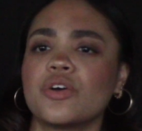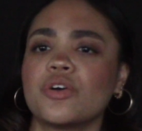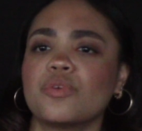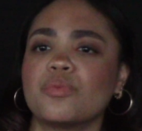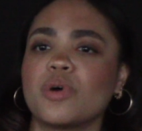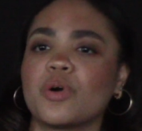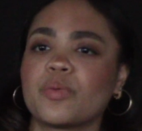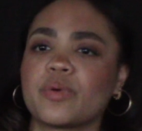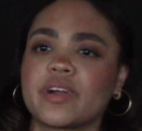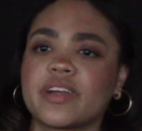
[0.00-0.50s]

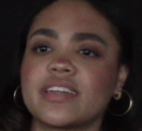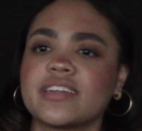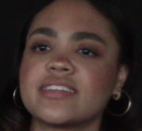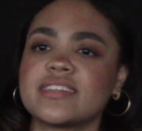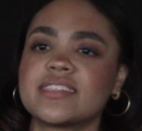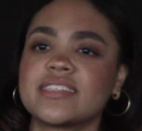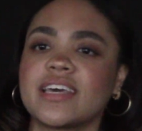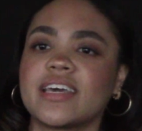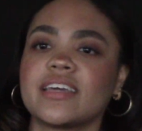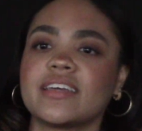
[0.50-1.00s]
what we're going to
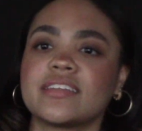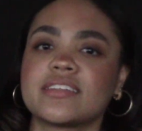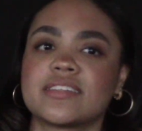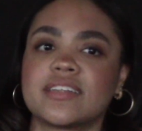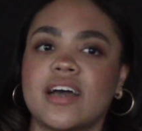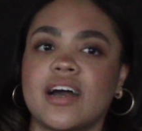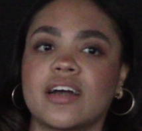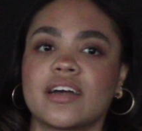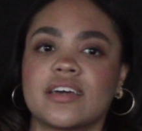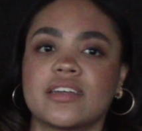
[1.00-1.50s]
say is
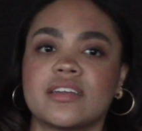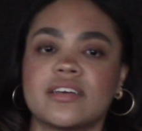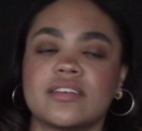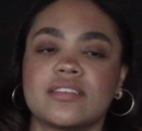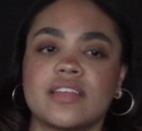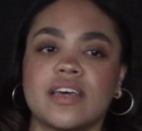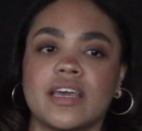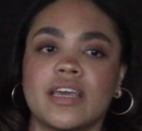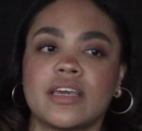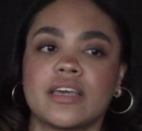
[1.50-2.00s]
not going to,
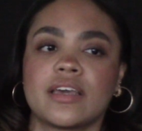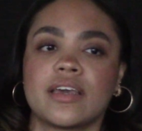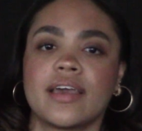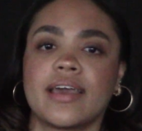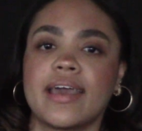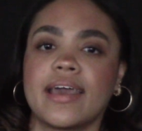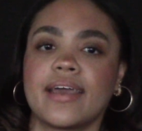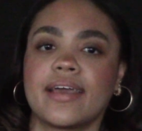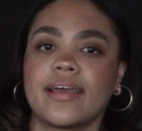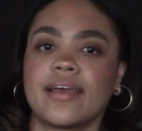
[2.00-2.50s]
like,
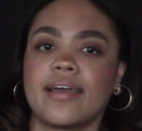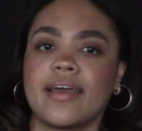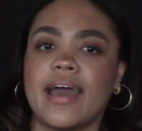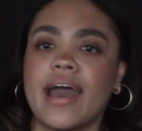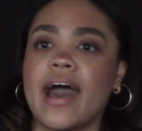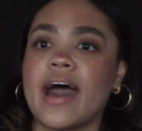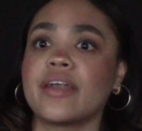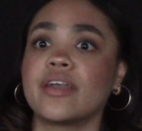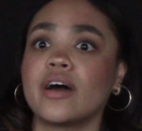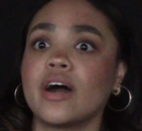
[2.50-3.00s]

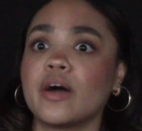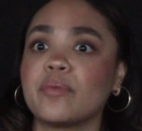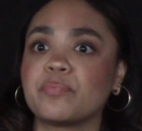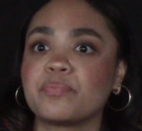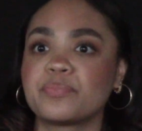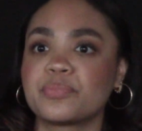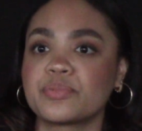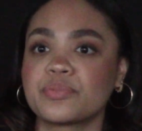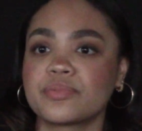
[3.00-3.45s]
add up.